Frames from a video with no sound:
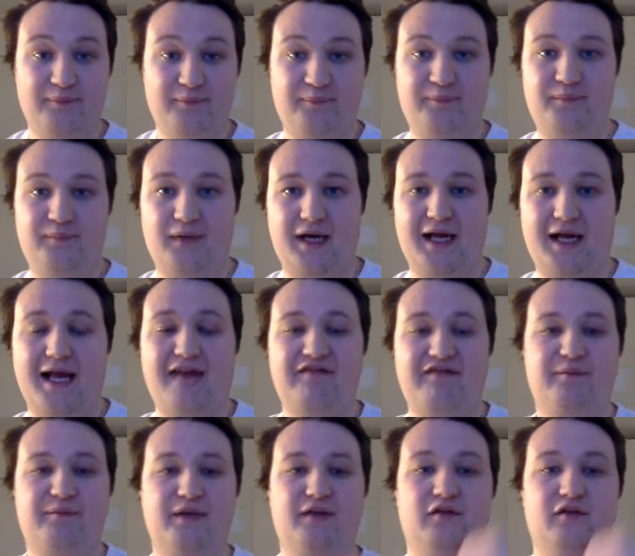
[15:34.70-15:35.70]
but I
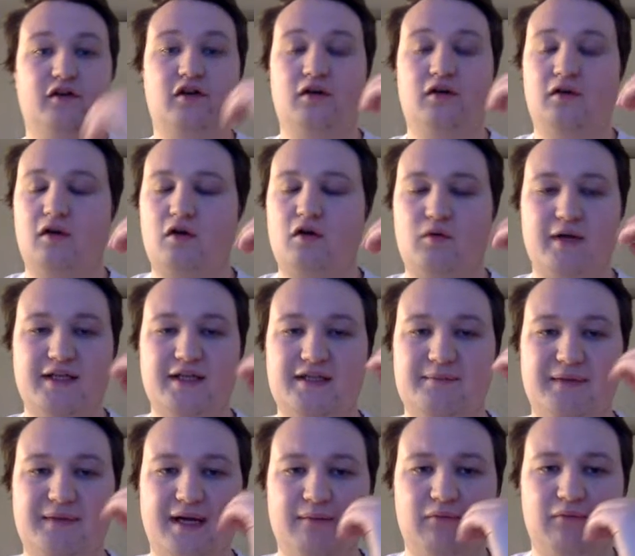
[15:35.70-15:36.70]
haven't been crazy
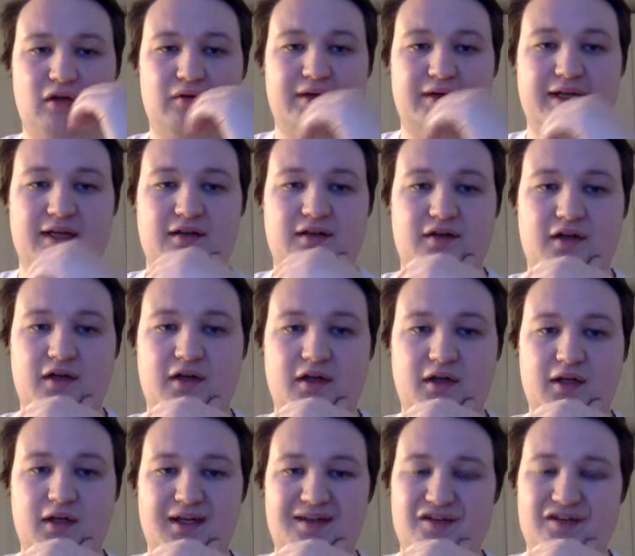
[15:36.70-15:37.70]
mind blown either.
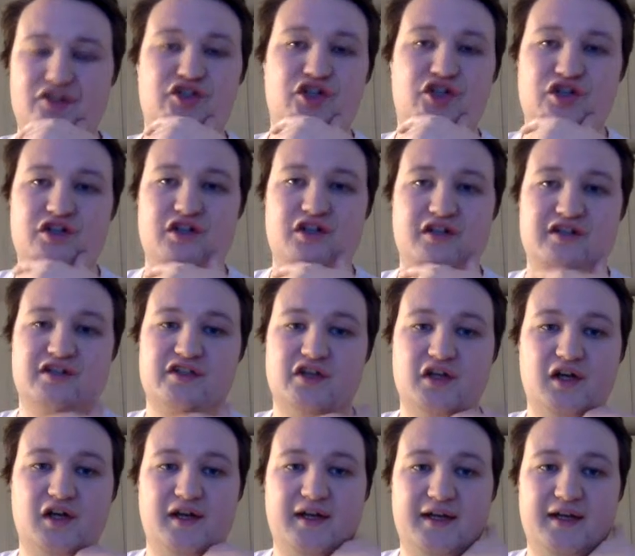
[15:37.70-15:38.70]
The Churchill is
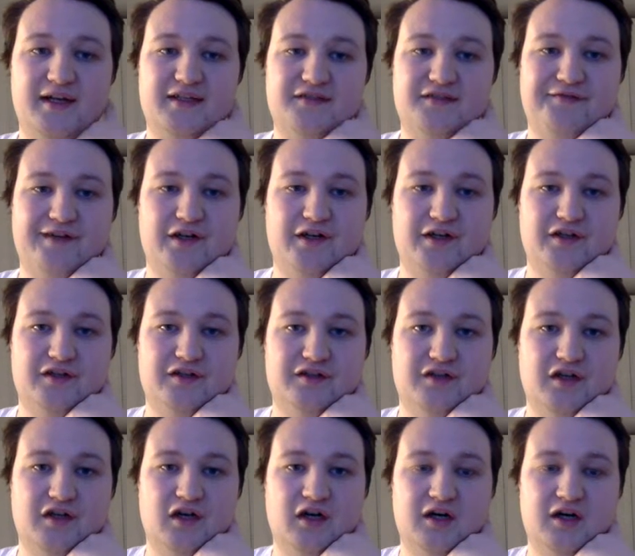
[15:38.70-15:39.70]
good. It is a very good
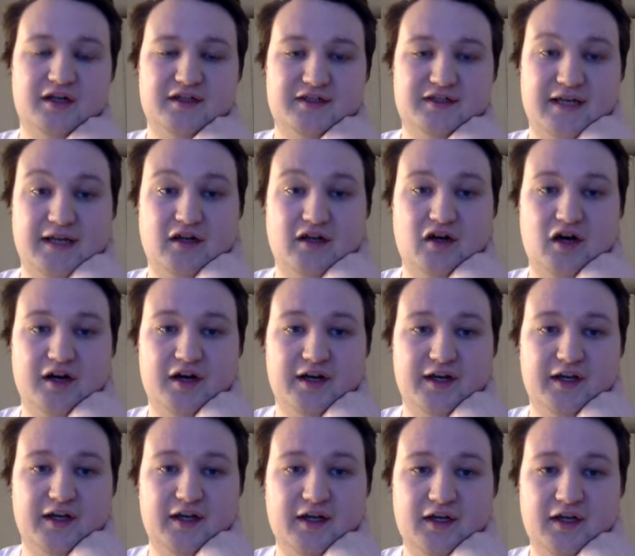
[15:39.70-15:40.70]
cigar. It is
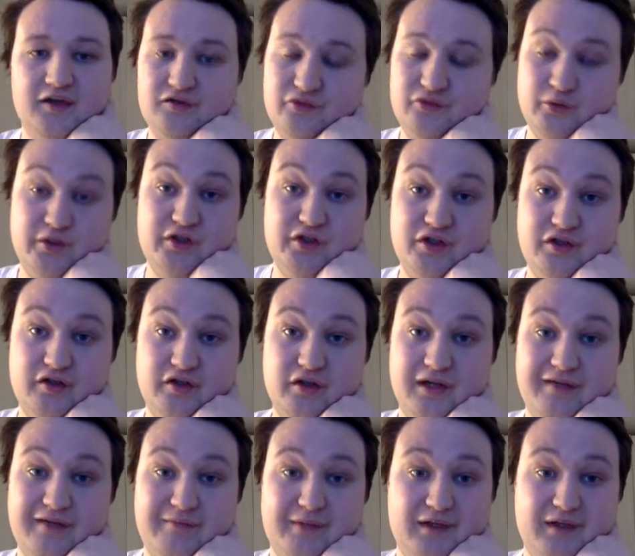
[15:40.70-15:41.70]
iconic. The short Churchill
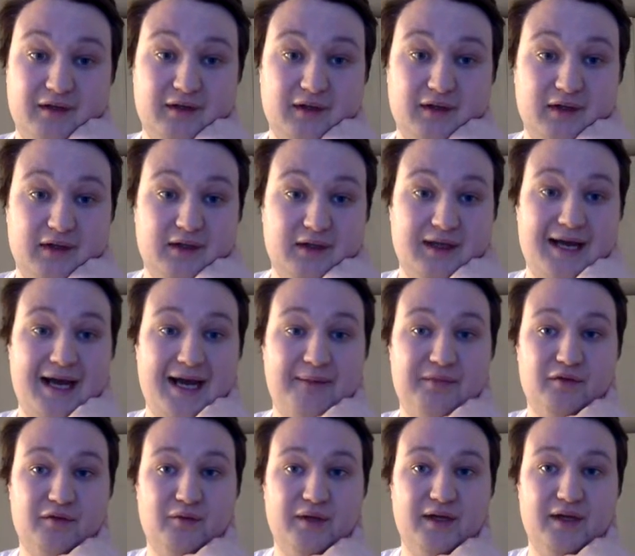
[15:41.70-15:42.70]
I've been
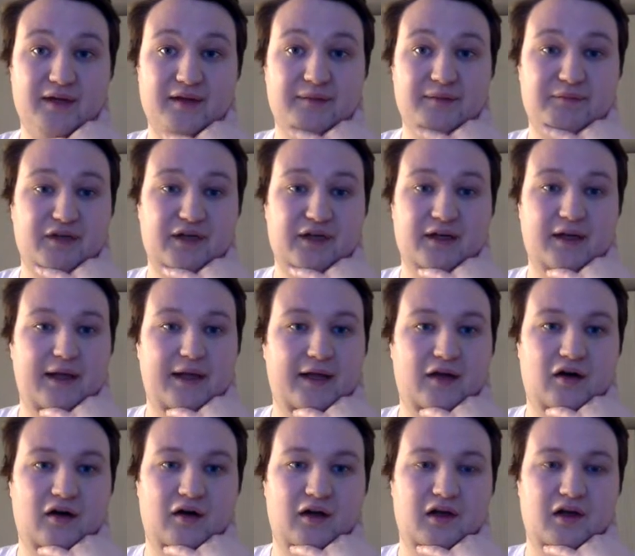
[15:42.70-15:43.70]
happy with, but like
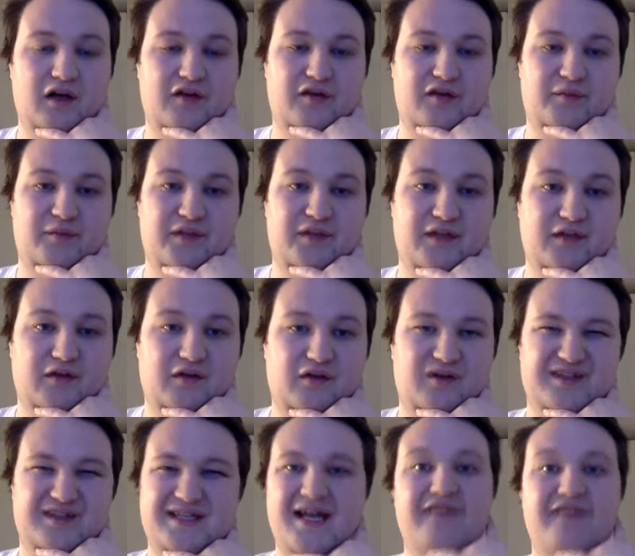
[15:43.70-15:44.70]
a lot of their Petit
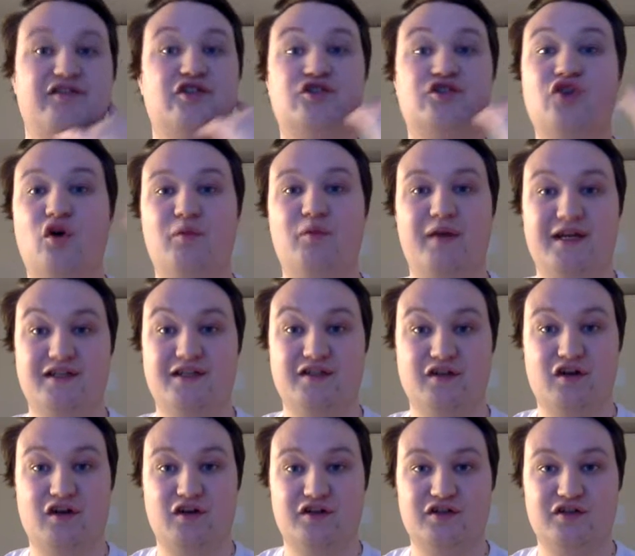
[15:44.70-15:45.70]
Coronas, they have so many
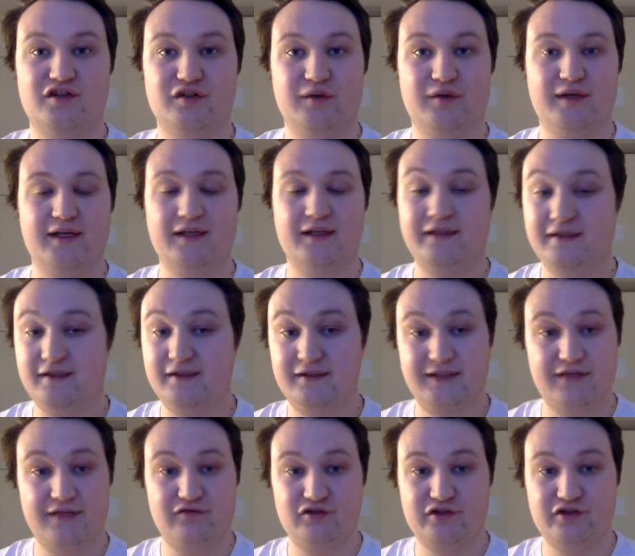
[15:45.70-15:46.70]
cigars too, and
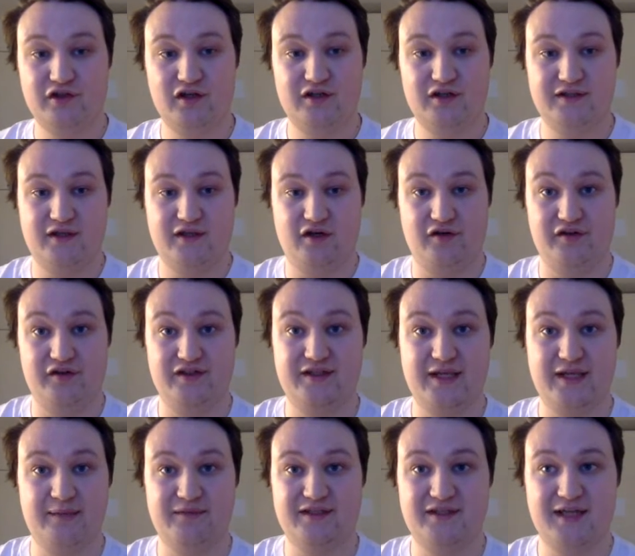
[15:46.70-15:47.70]
several cigars that are the
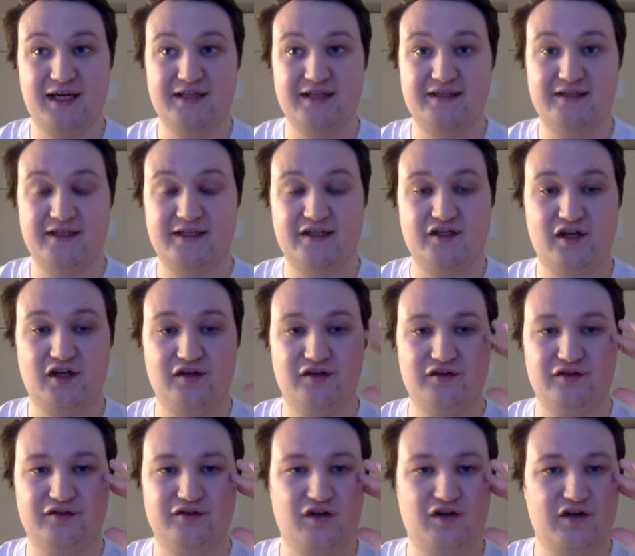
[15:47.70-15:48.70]
same size as each other,
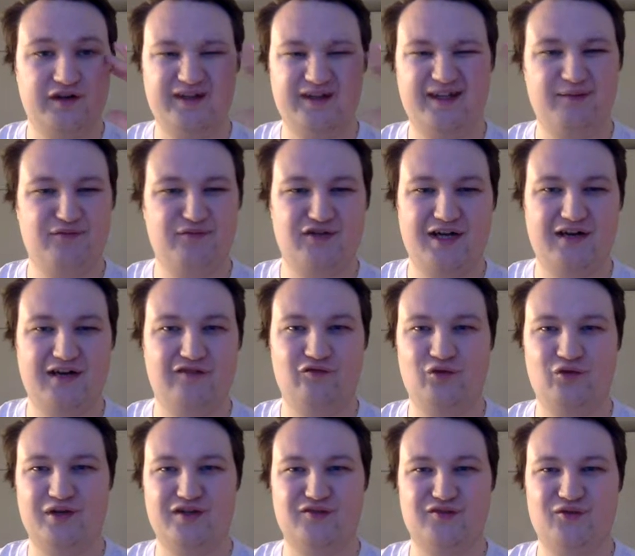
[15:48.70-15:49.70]
so it's hard to keep track of
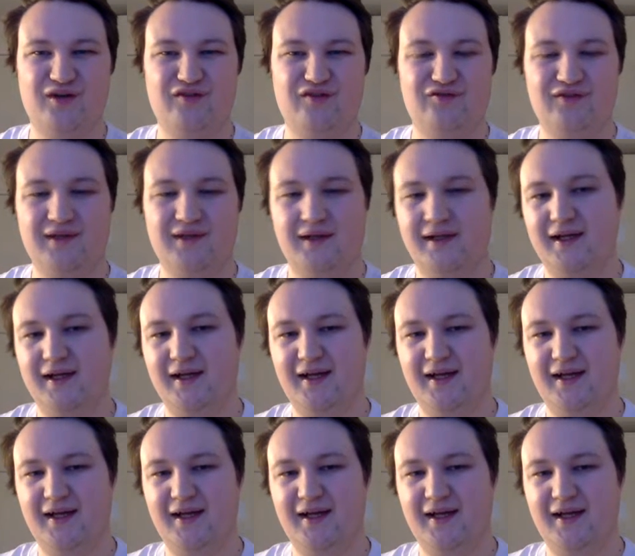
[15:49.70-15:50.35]
what is what really